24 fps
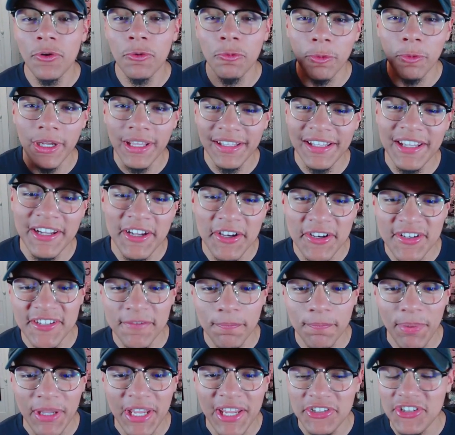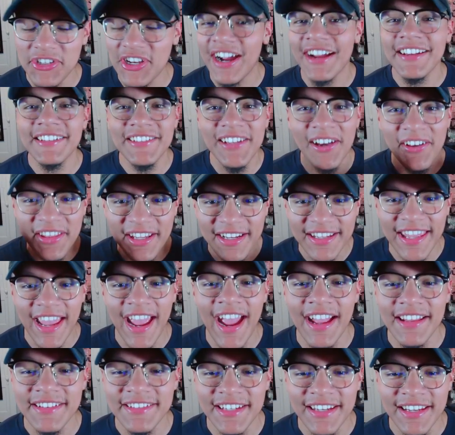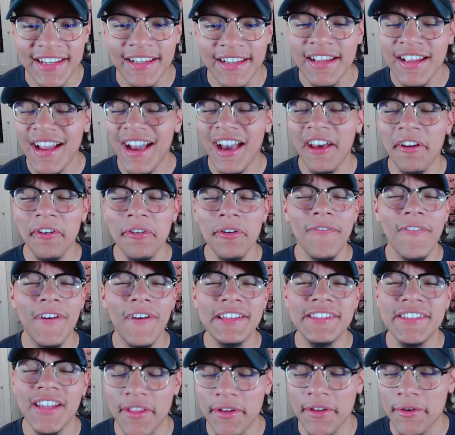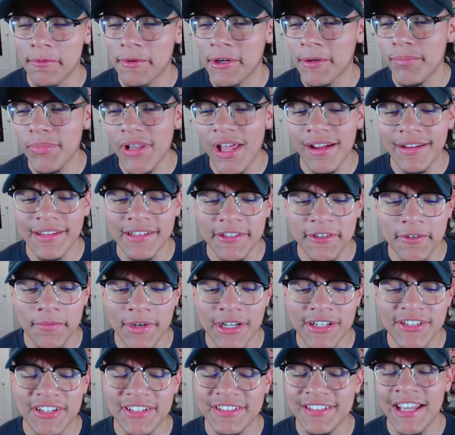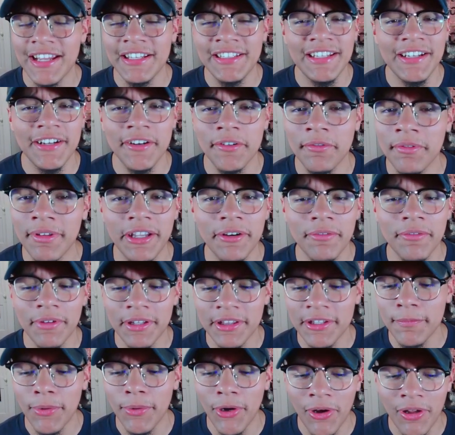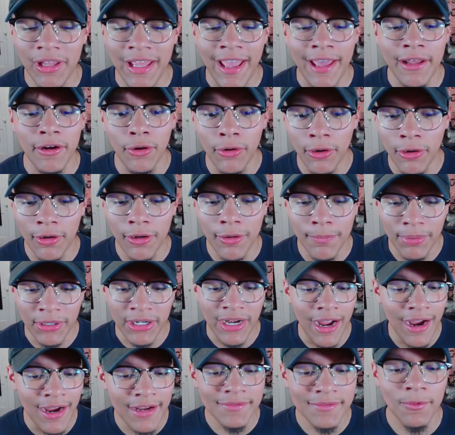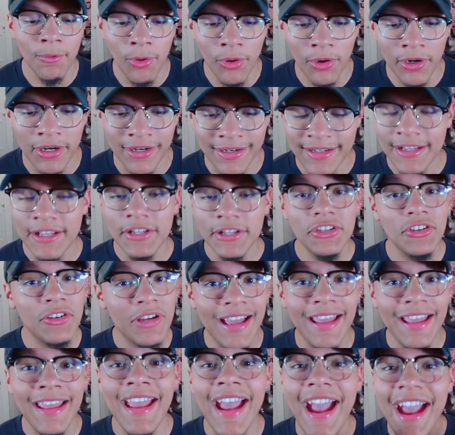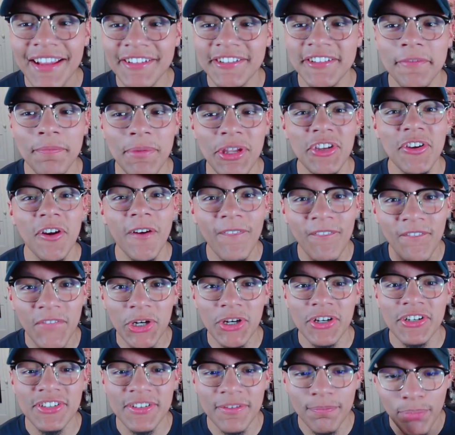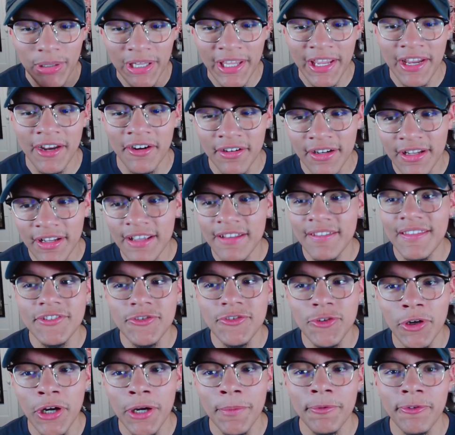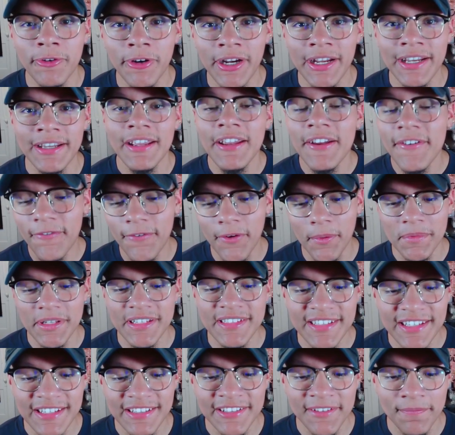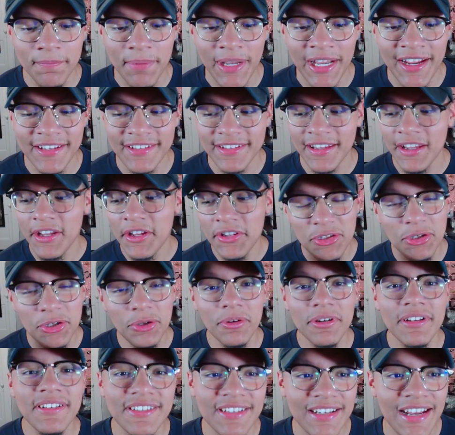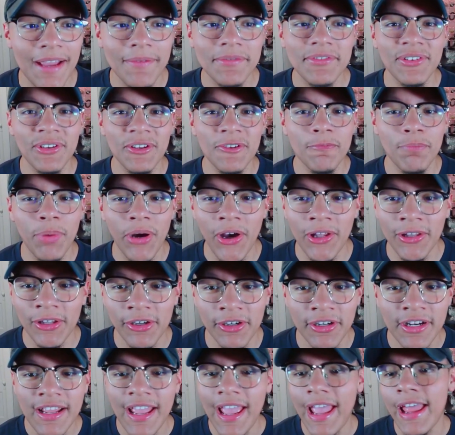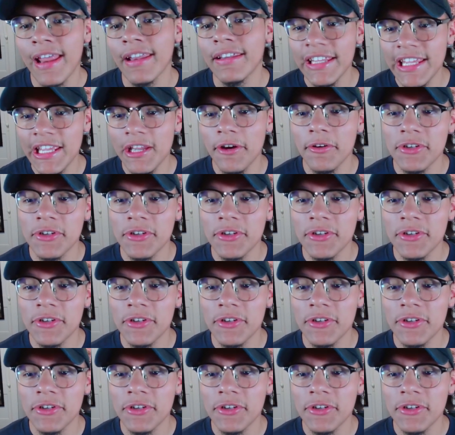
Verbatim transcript: Really good speed. You guys saw the catching. I don't know if I saw the run blocking too much because I didn't really run the ball at all. But Hines Ward, you got it has to be your first player that you upgrade from the season pass. Dude is an absolute baller. And Leo